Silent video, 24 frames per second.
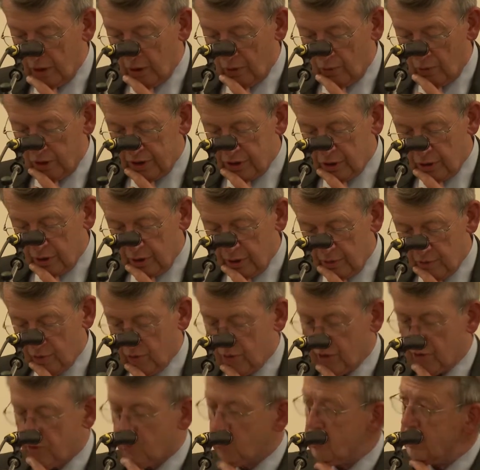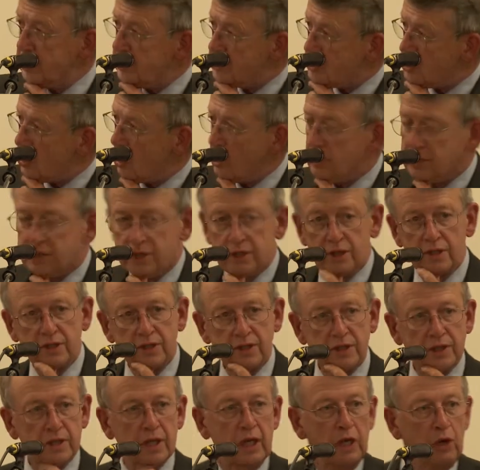We do it with
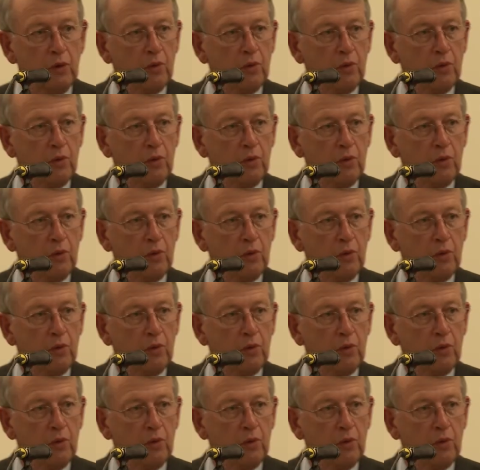resources.